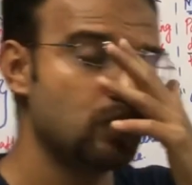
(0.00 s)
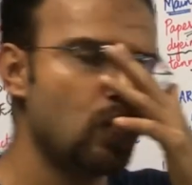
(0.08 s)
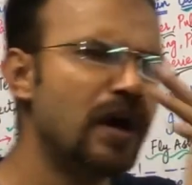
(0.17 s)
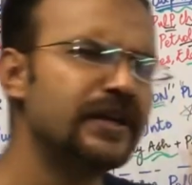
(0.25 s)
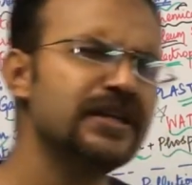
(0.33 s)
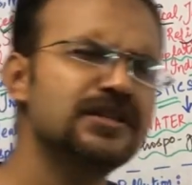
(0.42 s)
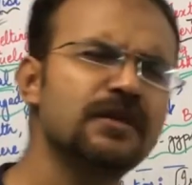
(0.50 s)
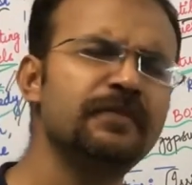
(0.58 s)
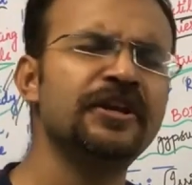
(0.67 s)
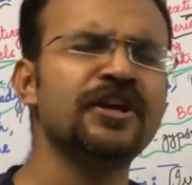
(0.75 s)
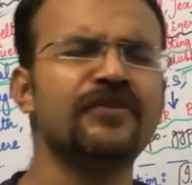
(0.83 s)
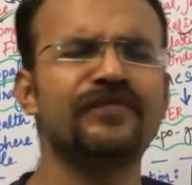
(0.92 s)
What is the
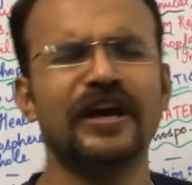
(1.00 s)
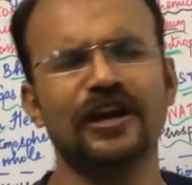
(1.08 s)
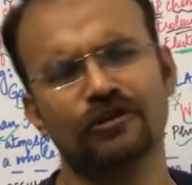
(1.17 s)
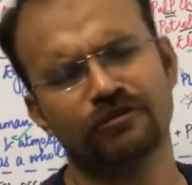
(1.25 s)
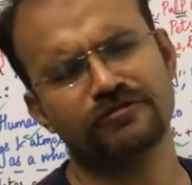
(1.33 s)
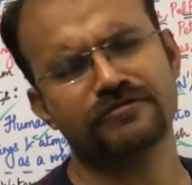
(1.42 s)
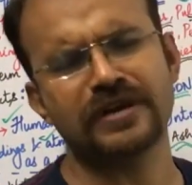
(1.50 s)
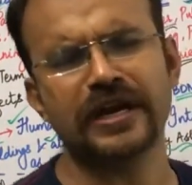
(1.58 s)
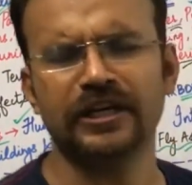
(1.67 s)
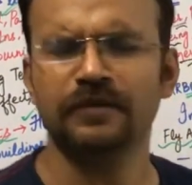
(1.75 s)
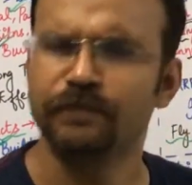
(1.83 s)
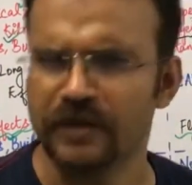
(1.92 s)
meaning of
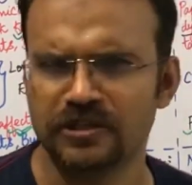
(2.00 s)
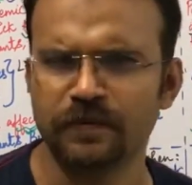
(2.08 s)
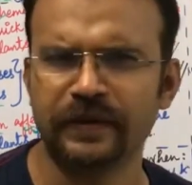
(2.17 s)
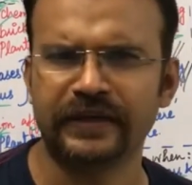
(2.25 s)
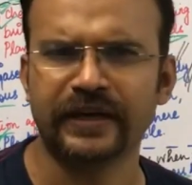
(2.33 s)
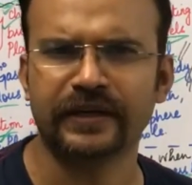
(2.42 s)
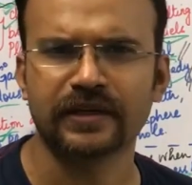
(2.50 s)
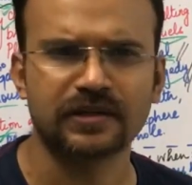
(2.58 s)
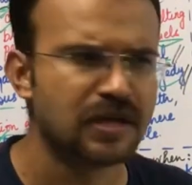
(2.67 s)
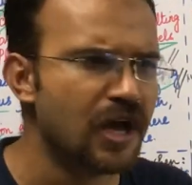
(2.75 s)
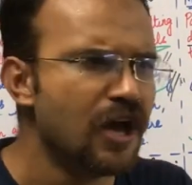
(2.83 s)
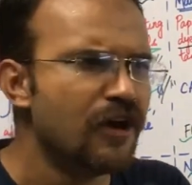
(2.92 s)
electrostatic
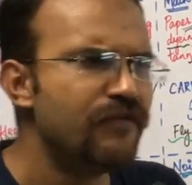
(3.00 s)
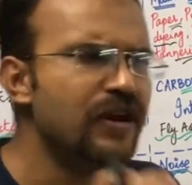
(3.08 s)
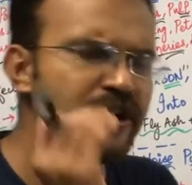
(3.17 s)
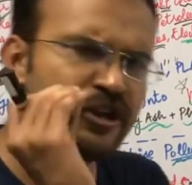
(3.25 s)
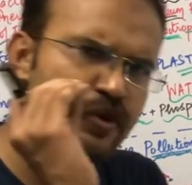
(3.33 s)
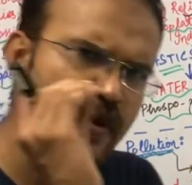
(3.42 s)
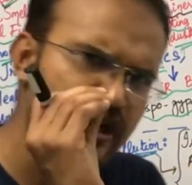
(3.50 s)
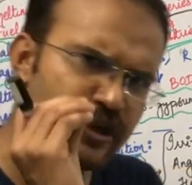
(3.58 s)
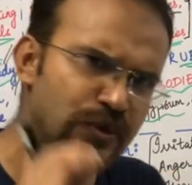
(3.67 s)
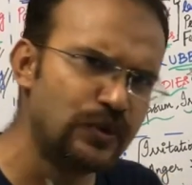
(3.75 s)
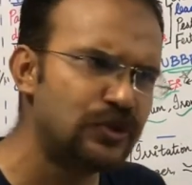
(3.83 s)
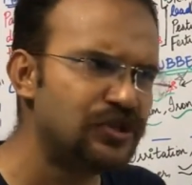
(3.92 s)
precipitators? When you are
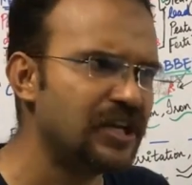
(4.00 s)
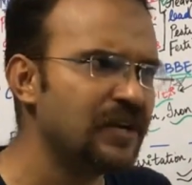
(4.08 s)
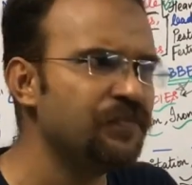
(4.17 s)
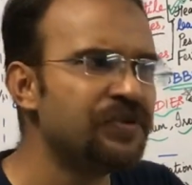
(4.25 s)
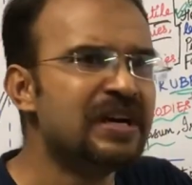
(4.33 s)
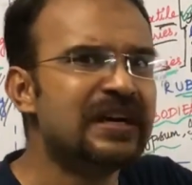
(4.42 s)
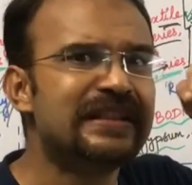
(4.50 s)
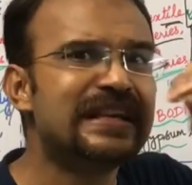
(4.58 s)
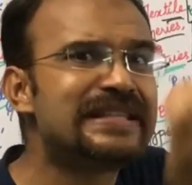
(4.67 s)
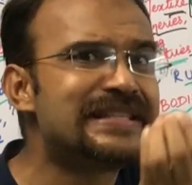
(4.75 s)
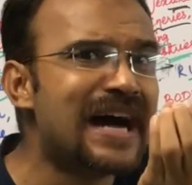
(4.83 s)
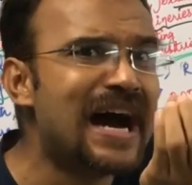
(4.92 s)
using the
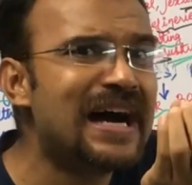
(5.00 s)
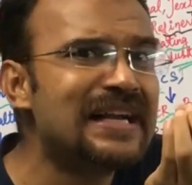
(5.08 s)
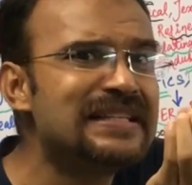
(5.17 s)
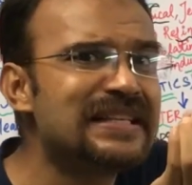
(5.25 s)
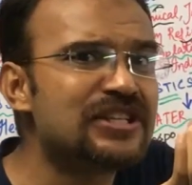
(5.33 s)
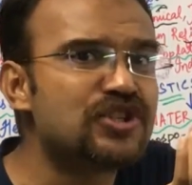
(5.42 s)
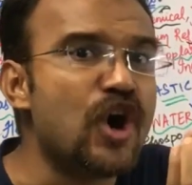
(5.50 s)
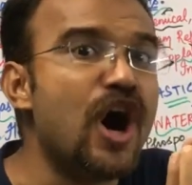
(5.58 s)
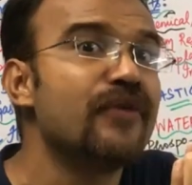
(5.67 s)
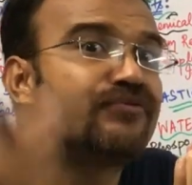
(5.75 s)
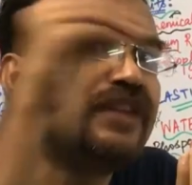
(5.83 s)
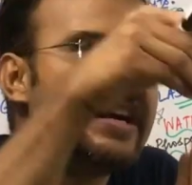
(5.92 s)
charges
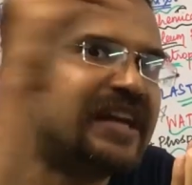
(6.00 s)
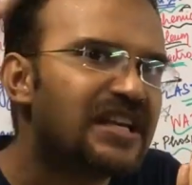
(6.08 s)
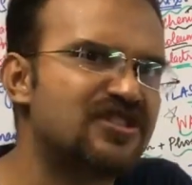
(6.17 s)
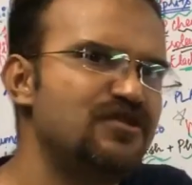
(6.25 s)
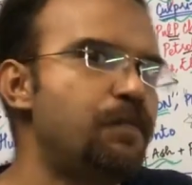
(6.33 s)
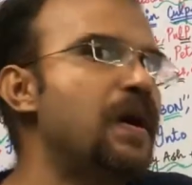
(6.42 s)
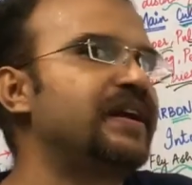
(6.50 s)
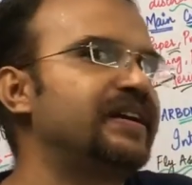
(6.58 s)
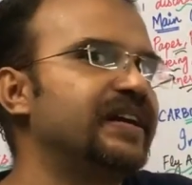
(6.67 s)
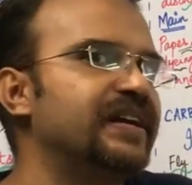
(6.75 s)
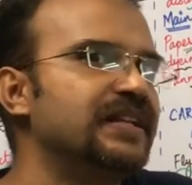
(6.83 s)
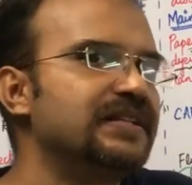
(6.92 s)
of the dust
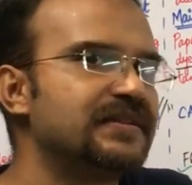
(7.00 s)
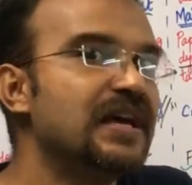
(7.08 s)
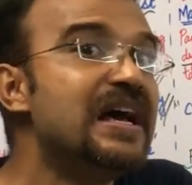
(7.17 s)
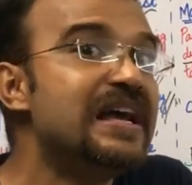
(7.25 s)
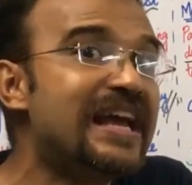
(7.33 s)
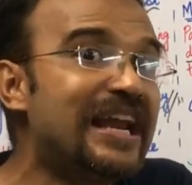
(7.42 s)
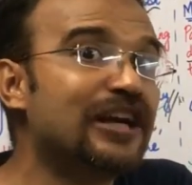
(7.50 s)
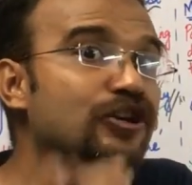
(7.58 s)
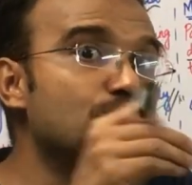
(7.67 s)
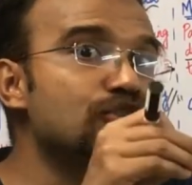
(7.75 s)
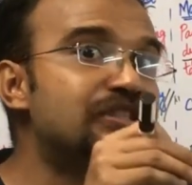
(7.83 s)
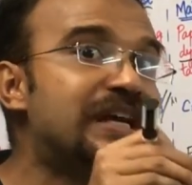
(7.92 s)
particles,
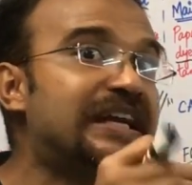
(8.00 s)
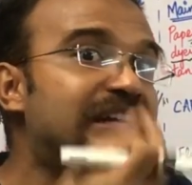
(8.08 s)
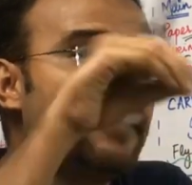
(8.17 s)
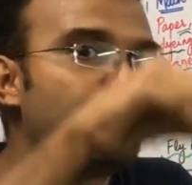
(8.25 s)
electrostatic